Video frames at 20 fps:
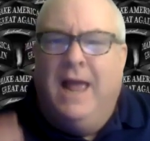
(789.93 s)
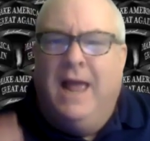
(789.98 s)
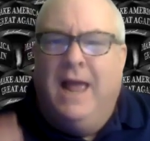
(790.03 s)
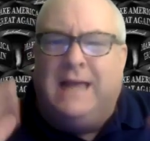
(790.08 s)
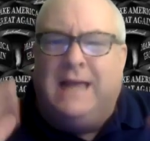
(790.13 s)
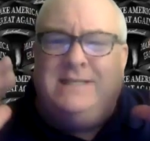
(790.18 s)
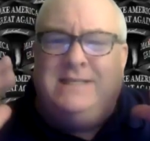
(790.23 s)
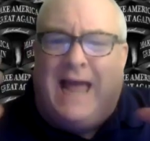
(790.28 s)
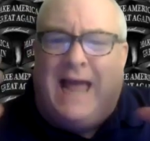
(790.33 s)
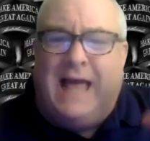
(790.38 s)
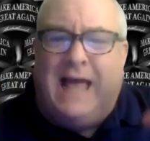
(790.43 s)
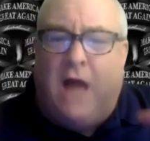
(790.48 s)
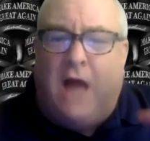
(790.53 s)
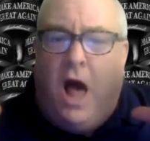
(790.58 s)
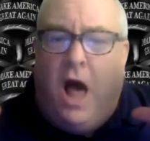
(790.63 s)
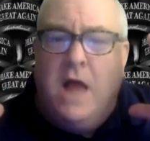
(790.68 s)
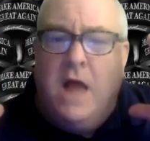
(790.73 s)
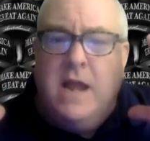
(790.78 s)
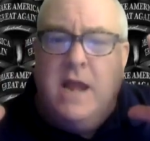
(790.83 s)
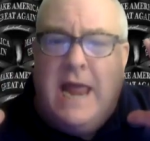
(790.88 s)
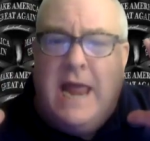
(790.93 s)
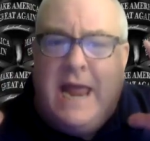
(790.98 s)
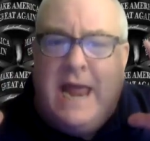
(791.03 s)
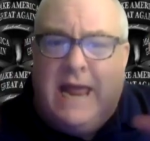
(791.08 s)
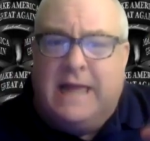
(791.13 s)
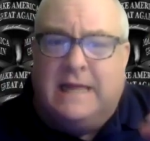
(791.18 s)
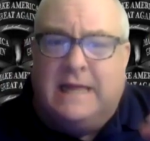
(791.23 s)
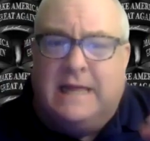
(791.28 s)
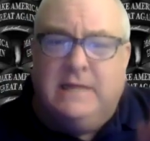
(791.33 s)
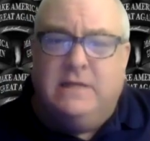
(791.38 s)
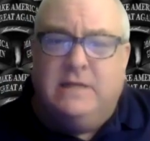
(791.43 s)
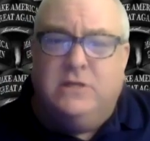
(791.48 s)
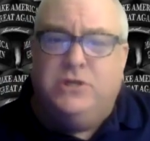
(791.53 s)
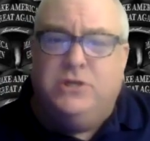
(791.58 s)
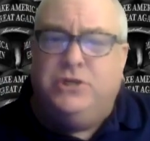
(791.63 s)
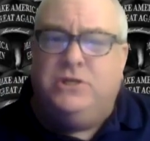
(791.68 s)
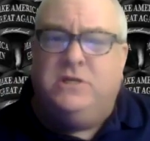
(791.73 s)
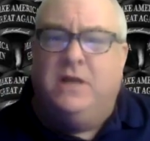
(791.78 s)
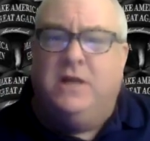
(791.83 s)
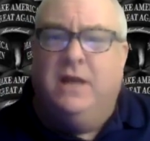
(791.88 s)
Is that
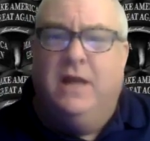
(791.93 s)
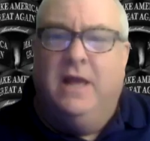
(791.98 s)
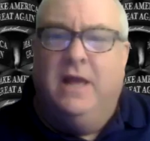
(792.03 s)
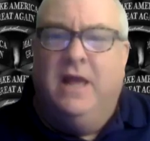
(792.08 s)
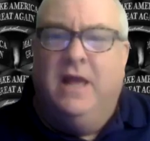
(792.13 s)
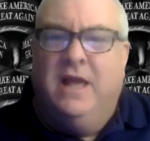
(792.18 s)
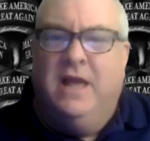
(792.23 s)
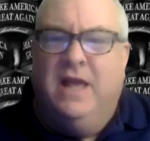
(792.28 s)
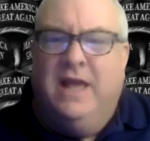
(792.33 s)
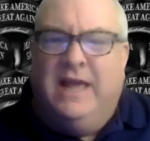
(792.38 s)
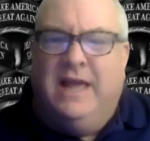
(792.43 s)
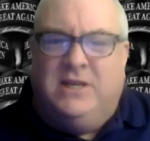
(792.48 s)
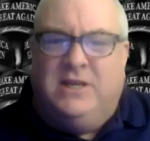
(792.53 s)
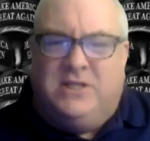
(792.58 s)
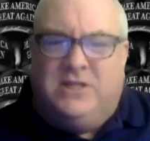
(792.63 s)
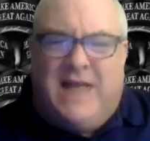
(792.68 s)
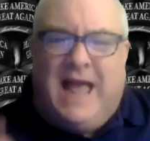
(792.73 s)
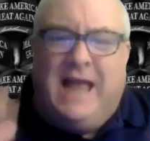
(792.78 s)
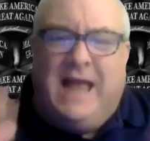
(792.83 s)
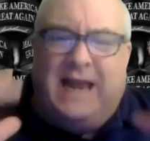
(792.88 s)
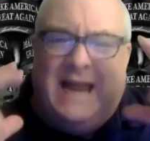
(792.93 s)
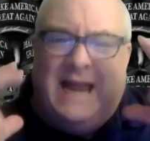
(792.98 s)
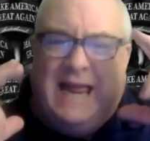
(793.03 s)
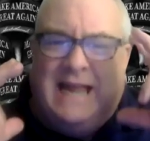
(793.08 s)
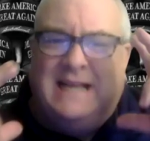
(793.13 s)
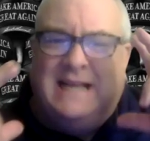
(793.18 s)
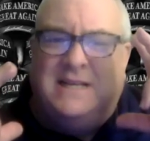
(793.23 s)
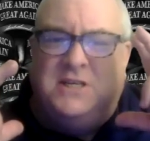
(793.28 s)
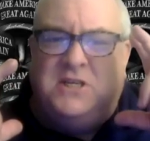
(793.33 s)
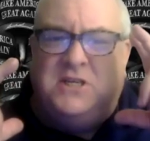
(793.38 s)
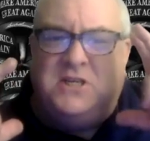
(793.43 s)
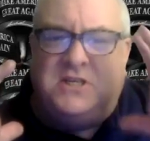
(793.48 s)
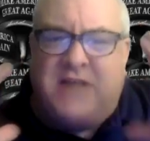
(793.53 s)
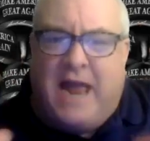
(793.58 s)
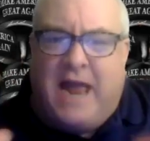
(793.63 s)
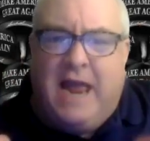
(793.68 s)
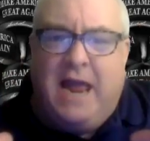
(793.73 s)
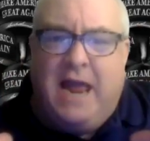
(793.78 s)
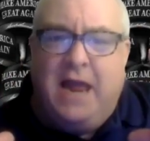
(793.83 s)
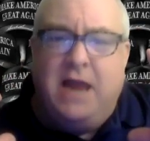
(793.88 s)
unhinged? Is that
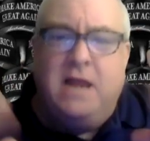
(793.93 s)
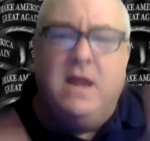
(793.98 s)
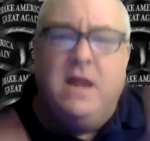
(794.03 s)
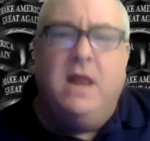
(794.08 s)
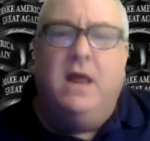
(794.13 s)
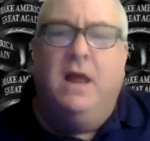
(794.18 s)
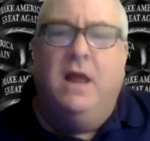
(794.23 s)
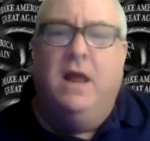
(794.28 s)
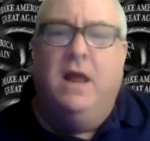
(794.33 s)
insane?